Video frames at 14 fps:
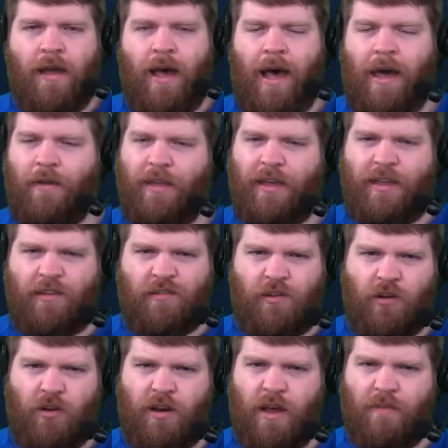I don't think he's
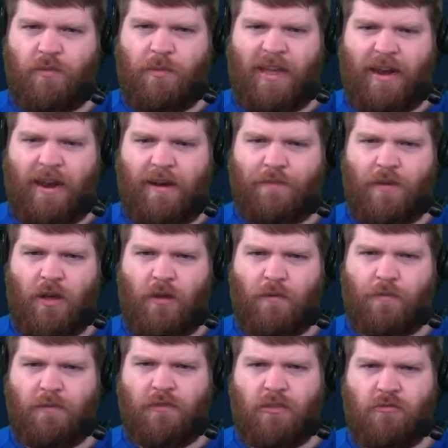good enough to be an NFL
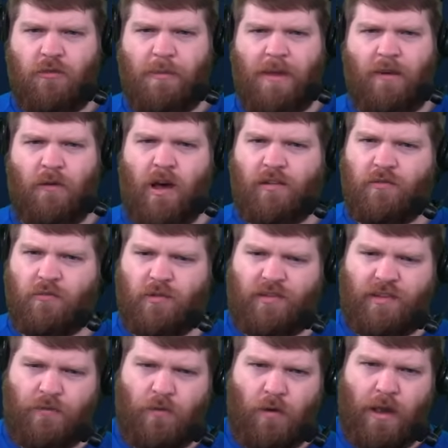53 man roster
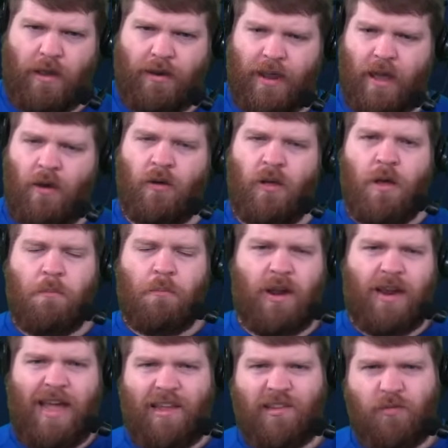receiver right now but
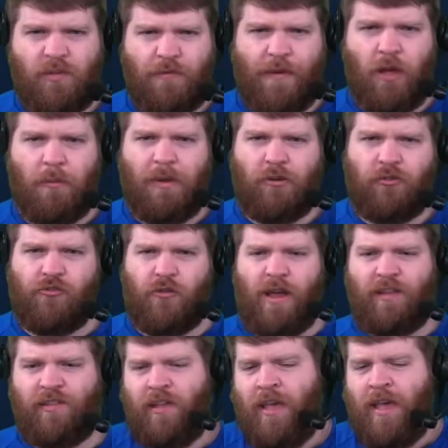he has some developmental
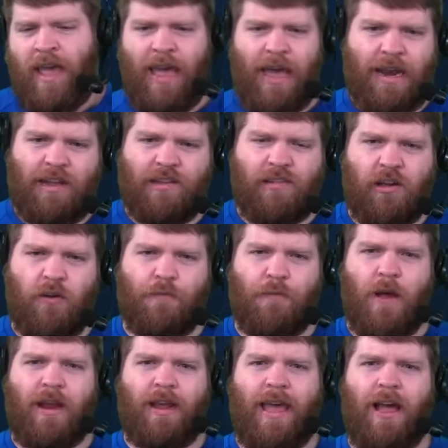traits, and he's a good
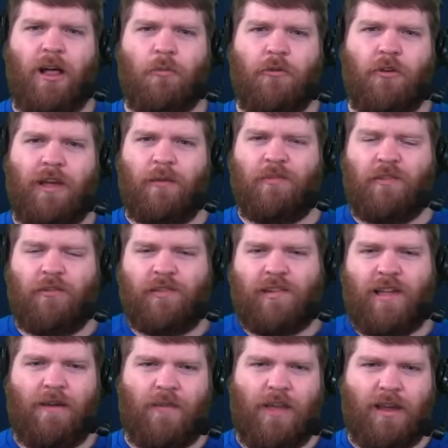friend of Caleb Williams. So it's
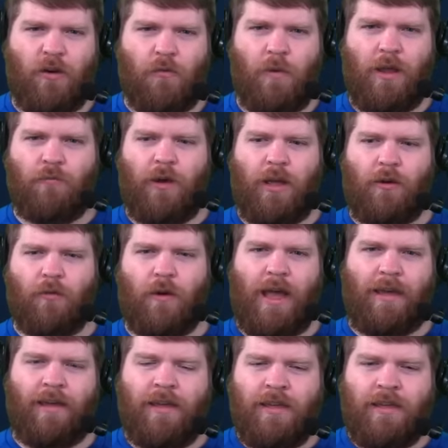kind of like a win win,
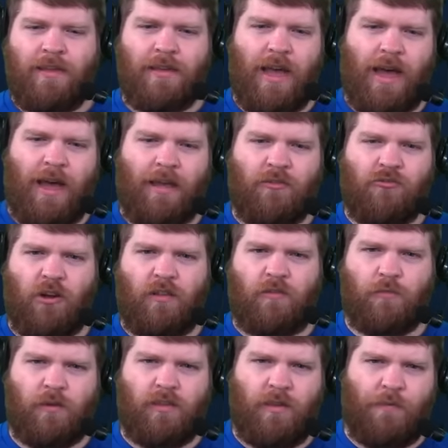right? You got traits
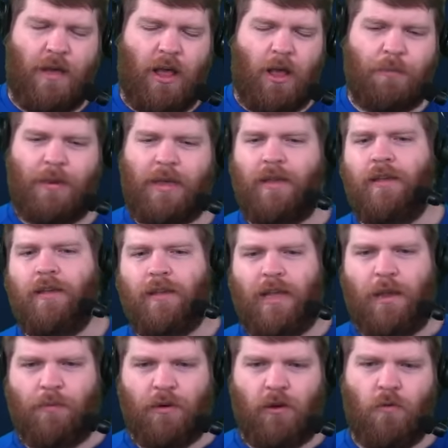worth developing,
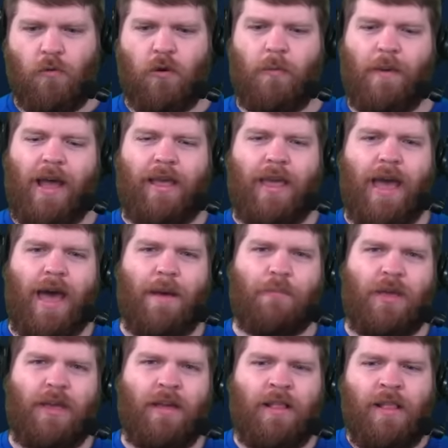keep your quarterback
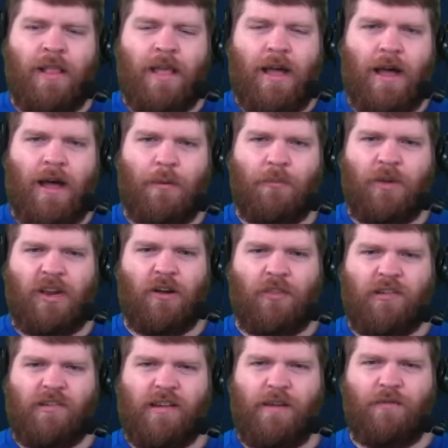happy. Um, you know, the
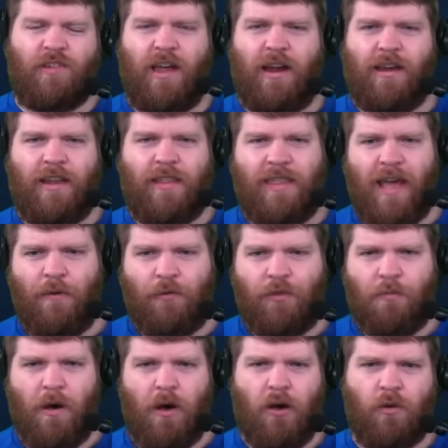Chiefs kind of did that with
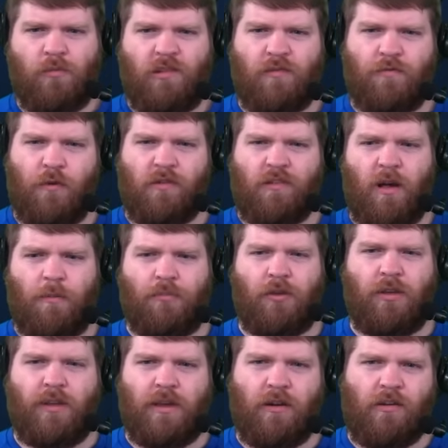Mahomes his first couple of
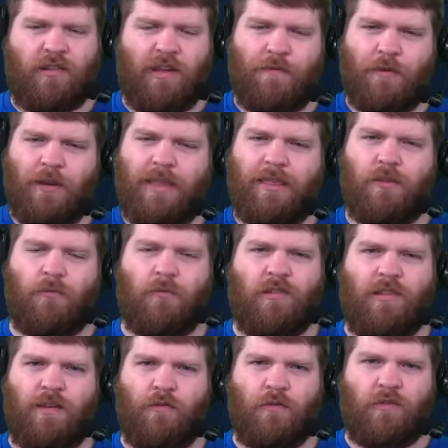years. I forget the
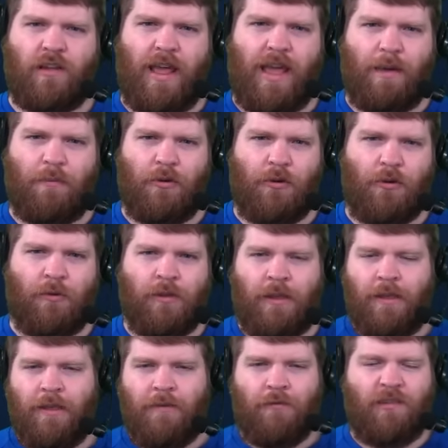receiver's name who
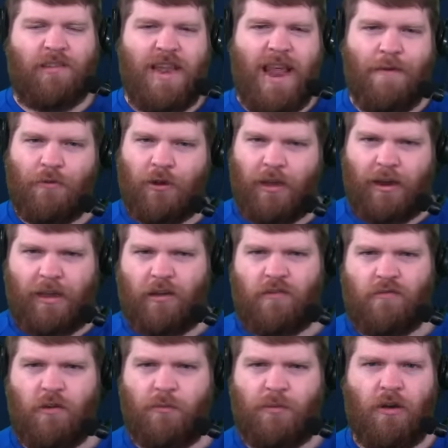was never going to
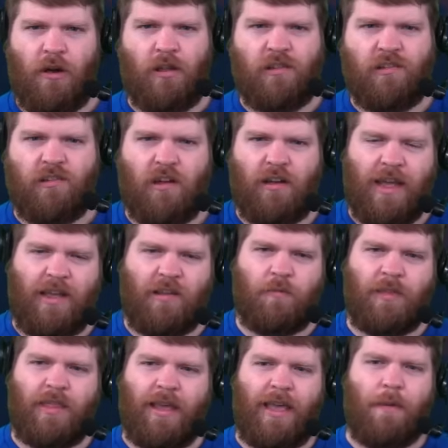contribute on Sundays,
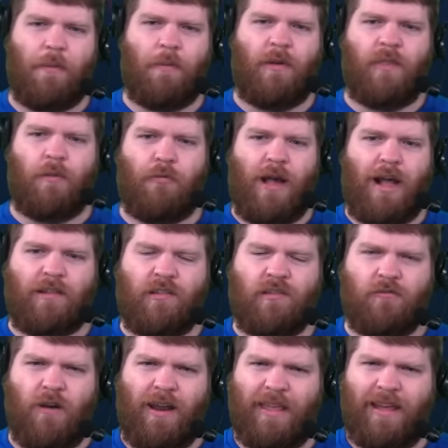but they kept him on the practice
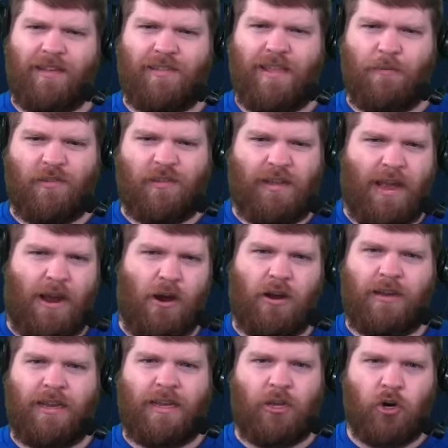squad. I think his name was Gehrig
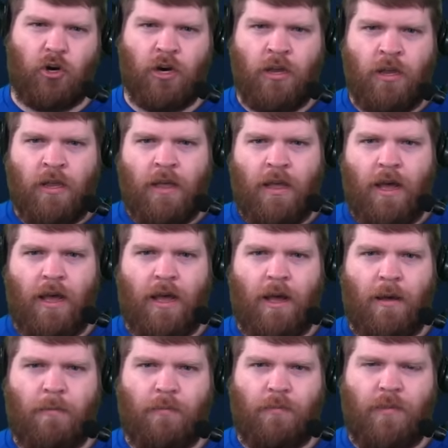Dieter.
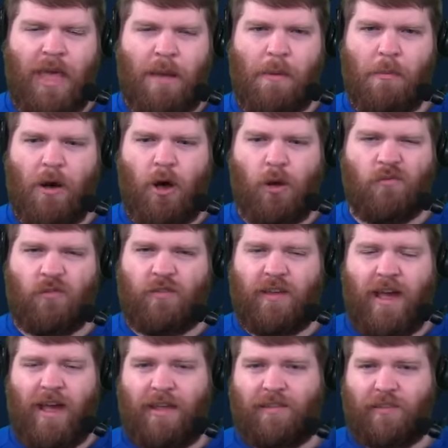Um, him and Mahomes were
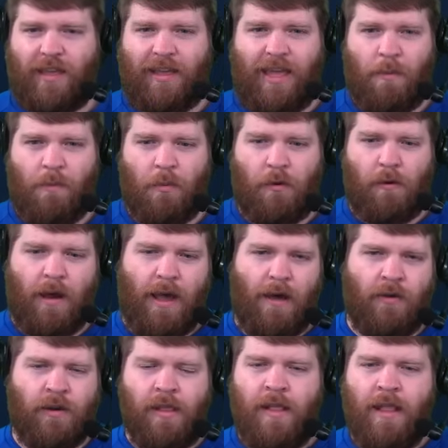tight, so they kept him
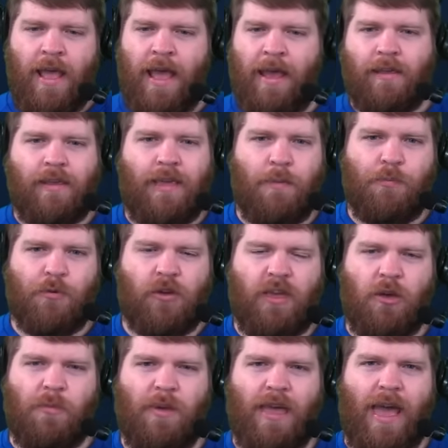around. Hey, keep your
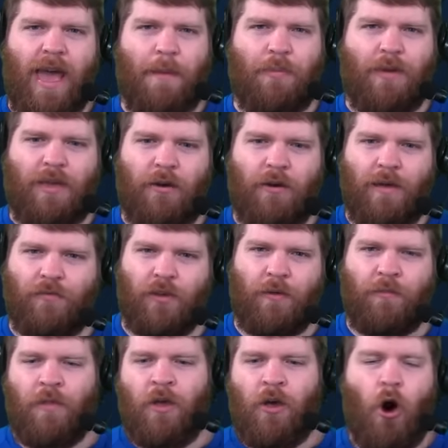QB happy. You don't have
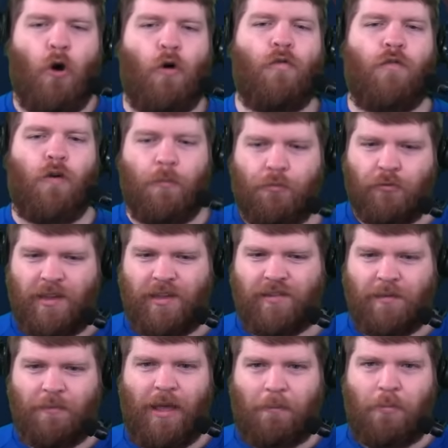to overplease
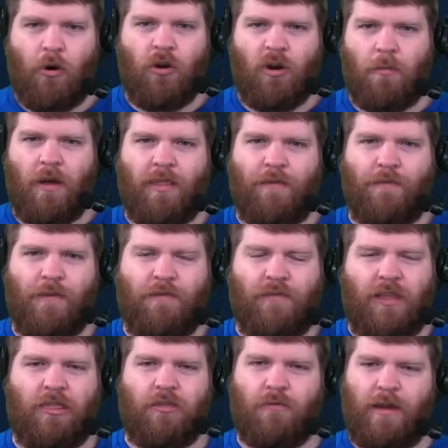him, like put him on the
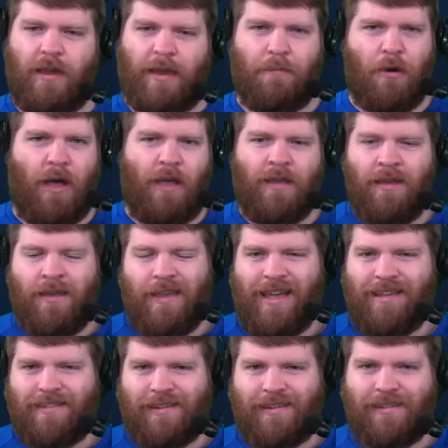53, but you
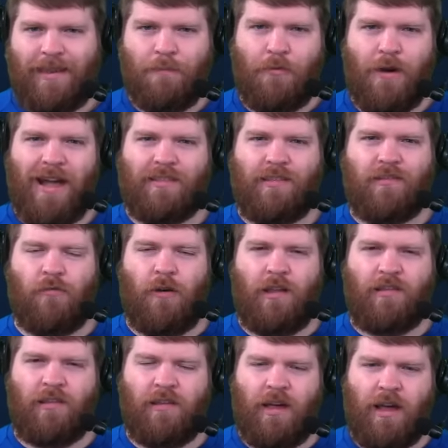got 16 practice
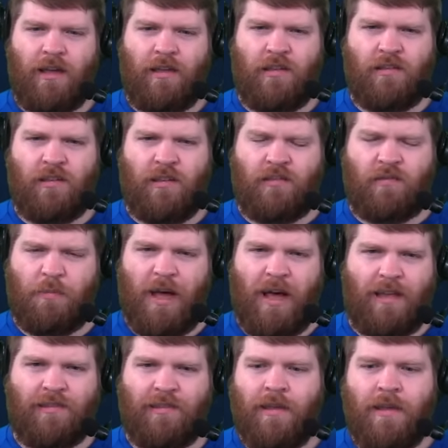squad uh,
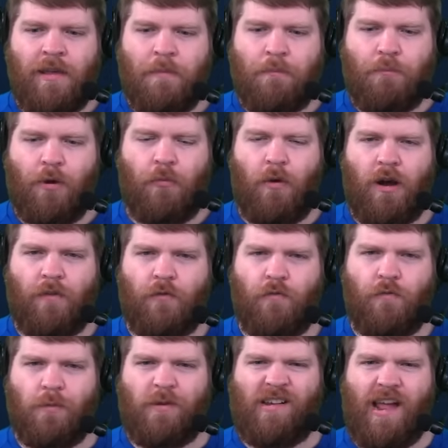spots. Put one of them
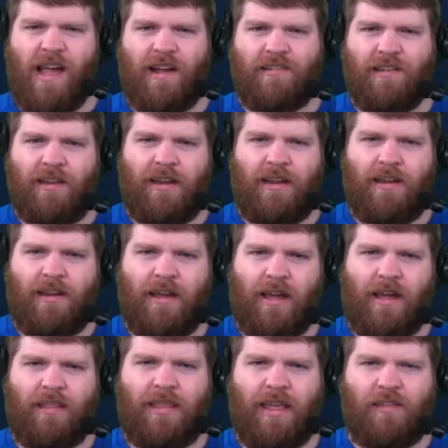from Jackson, and
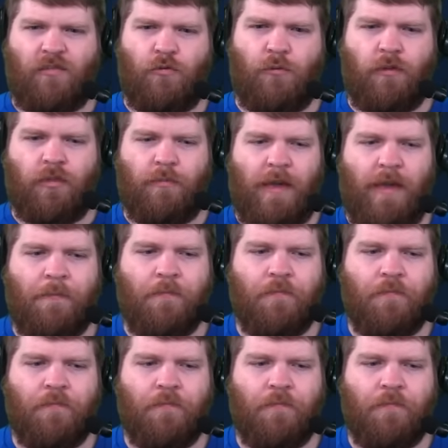uh, that's cool with me.